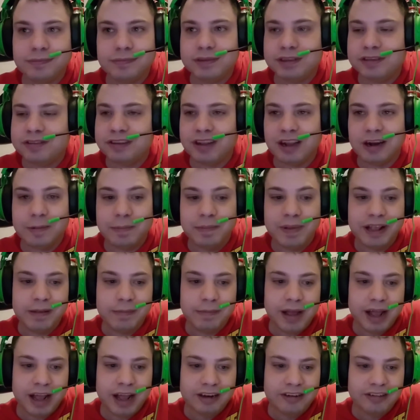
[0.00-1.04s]
It's not a big
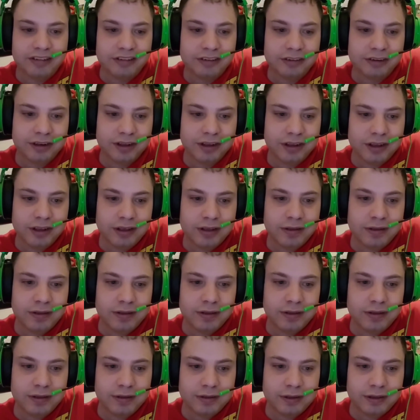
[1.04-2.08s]
match.
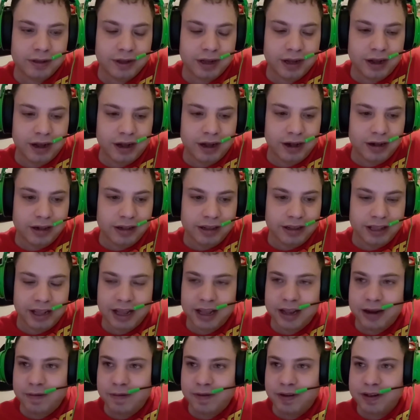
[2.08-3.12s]

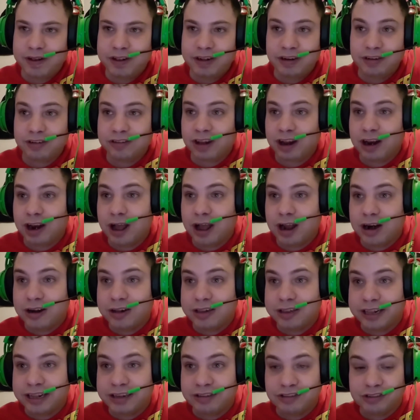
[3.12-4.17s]
Damn, there's a lot
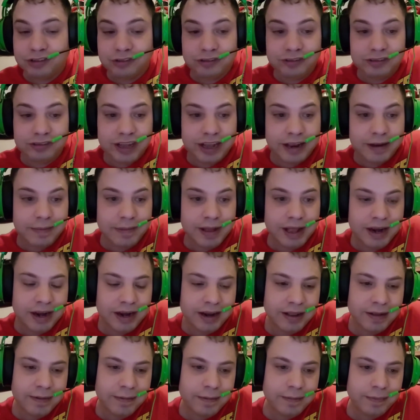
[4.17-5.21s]
of things to say, man.
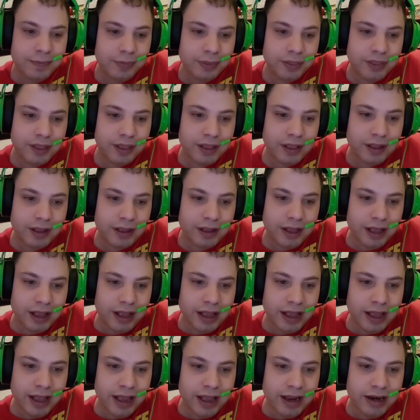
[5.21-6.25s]

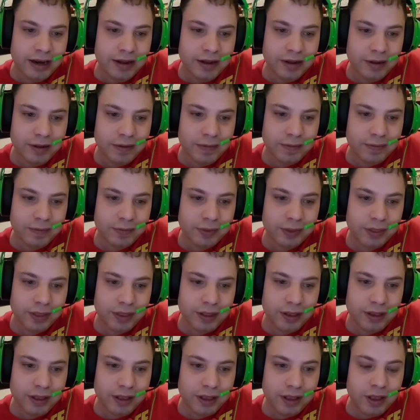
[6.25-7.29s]
And
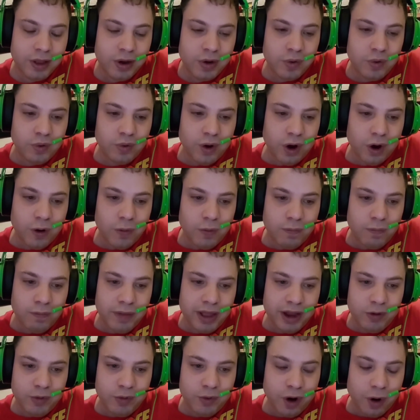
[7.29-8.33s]

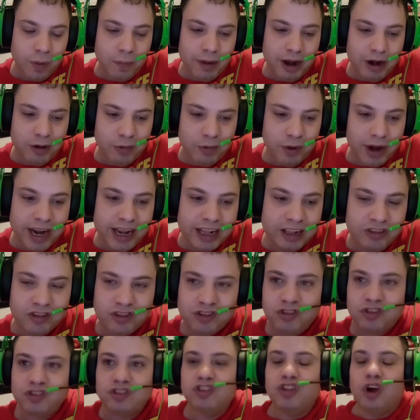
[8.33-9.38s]
Roman
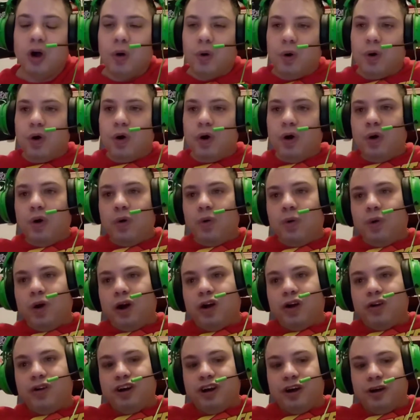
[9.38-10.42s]
Reigns, the whole
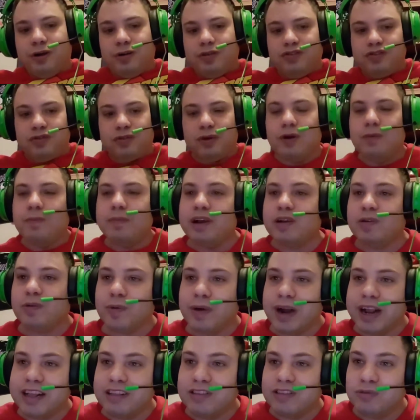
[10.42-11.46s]
world knows Roman
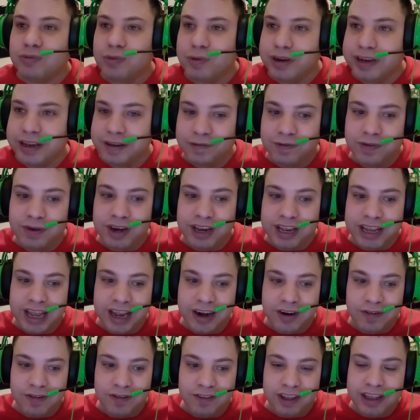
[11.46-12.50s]
Reigns will defeat
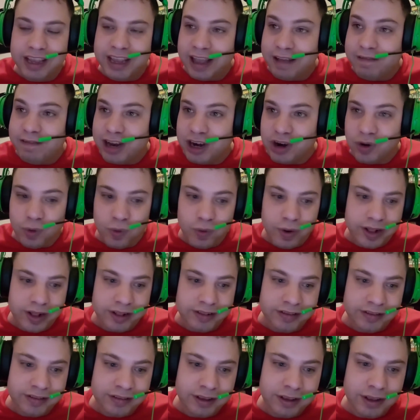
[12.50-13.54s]
Kevin
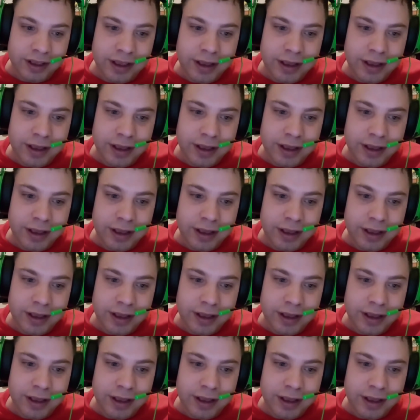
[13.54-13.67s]
Owens.